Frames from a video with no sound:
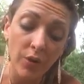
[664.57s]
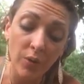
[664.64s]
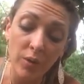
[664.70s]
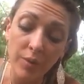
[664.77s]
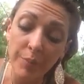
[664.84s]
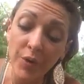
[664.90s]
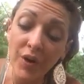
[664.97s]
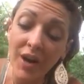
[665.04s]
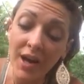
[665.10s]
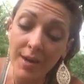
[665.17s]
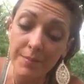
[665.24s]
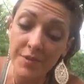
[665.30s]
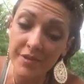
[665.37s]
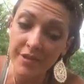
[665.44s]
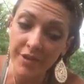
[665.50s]
Or
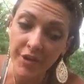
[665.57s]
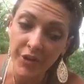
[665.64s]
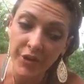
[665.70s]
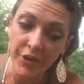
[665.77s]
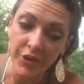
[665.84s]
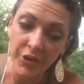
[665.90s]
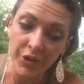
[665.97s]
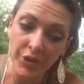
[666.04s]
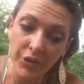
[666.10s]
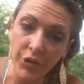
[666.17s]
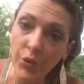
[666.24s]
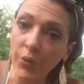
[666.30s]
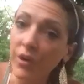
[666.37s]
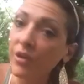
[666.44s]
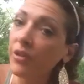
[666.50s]
perhaps
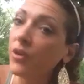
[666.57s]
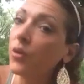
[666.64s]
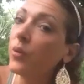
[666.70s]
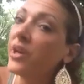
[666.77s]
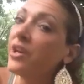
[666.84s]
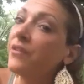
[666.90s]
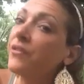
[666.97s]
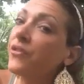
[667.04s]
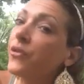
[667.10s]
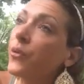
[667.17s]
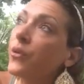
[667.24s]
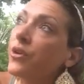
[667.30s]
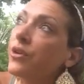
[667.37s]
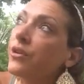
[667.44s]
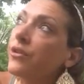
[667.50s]
you're the Queen of
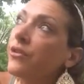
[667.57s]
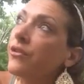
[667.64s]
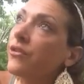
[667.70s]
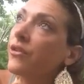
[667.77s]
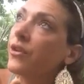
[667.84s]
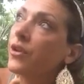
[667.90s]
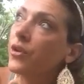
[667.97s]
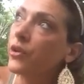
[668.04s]
Swords.